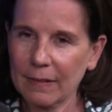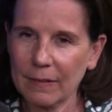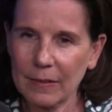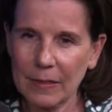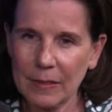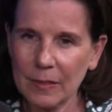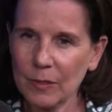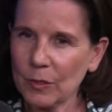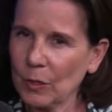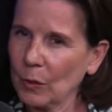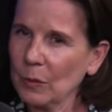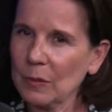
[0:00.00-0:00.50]

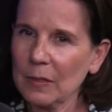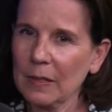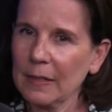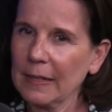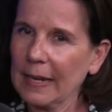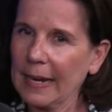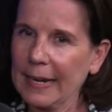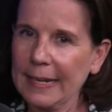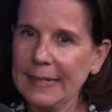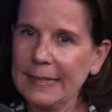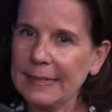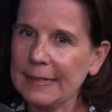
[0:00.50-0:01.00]
in total
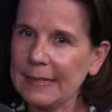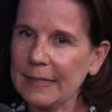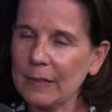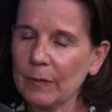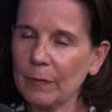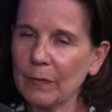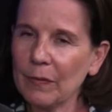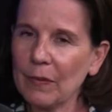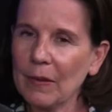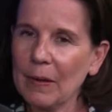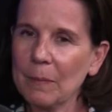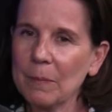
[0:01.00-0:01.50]
80
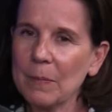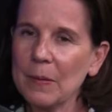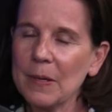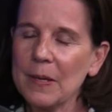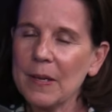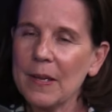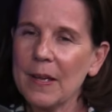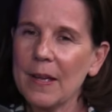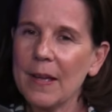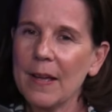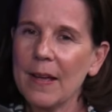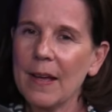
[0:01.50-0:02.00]
of them.
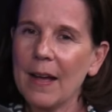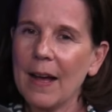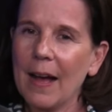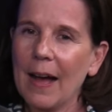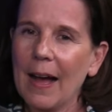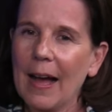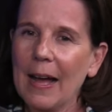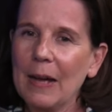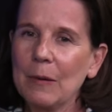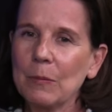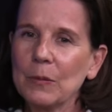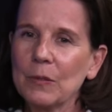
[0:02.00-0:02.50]

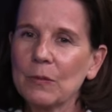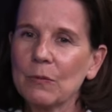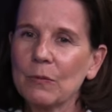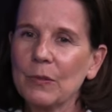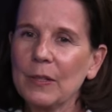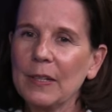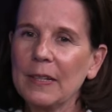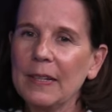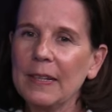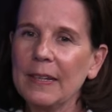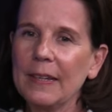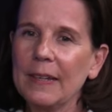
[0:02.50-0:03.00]
I was
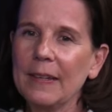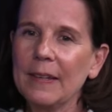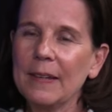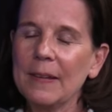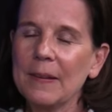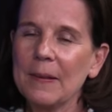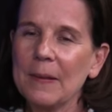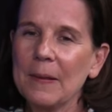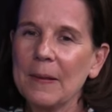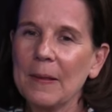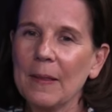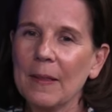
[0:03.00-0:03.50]
really
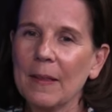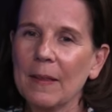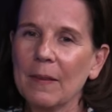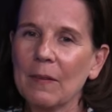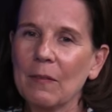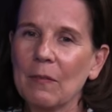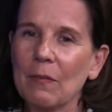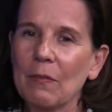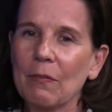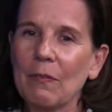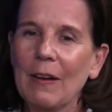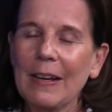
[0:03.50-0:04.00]

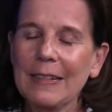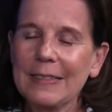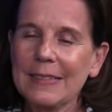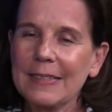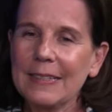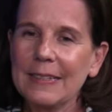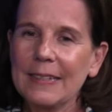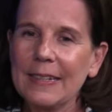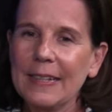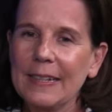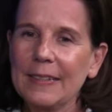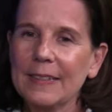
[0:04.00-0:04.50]

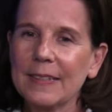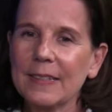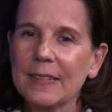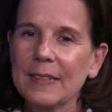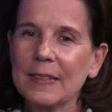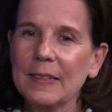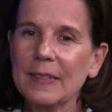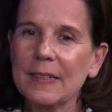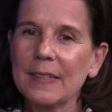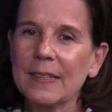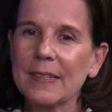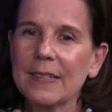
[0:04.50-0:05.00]

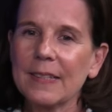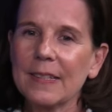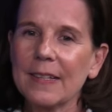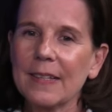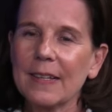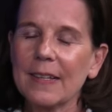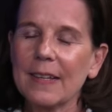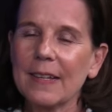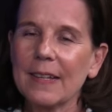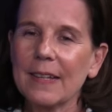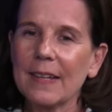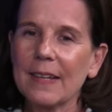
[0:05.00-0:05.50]
fascinated
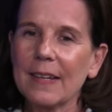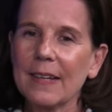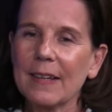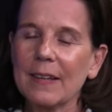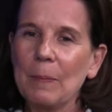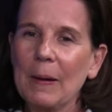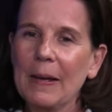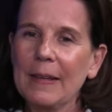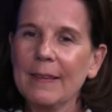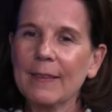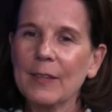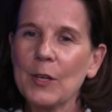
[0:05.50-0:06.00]

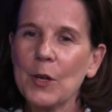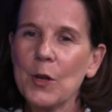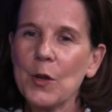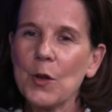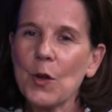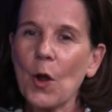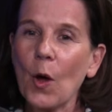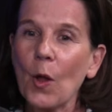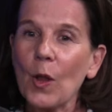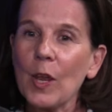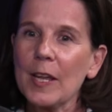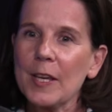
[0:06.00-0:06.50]
by the
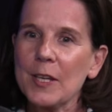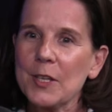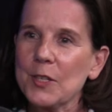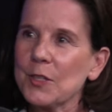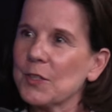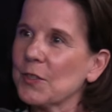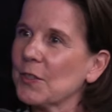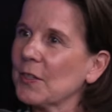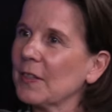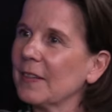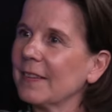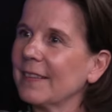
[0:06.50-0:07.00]

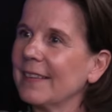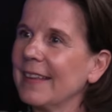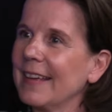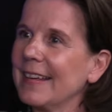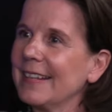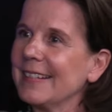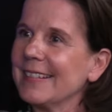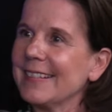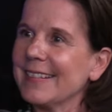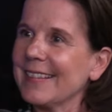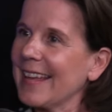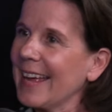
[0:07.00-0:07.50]
knowledge
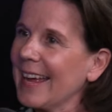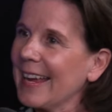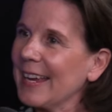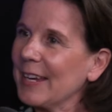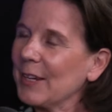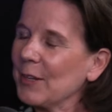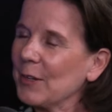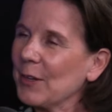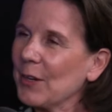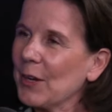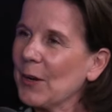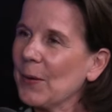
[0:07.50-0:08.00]
there's there,
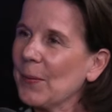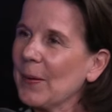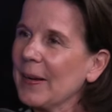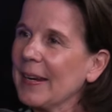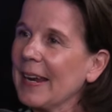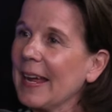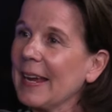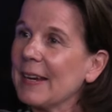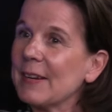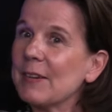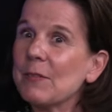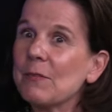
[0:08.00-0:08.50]
you know, and
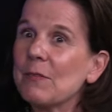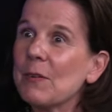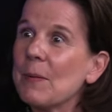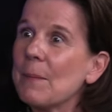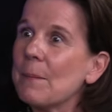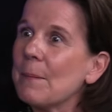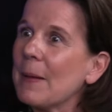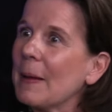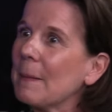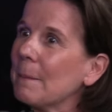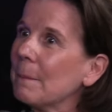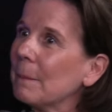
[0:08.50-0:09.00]
I
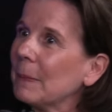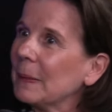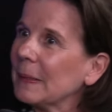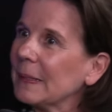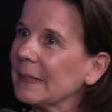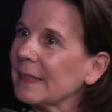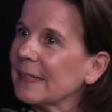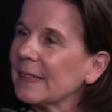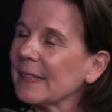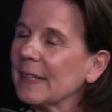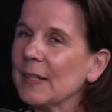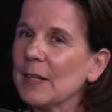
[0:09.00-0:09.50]

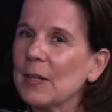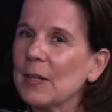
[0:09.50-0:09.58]
remembered